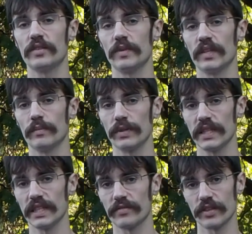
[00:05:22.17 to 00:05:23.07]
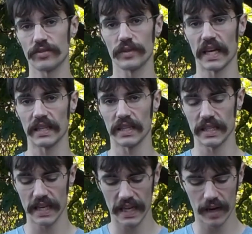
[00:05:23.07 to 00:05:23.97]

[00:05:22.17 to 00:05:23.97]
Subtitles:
to be completely efficient with that Lucky Egg,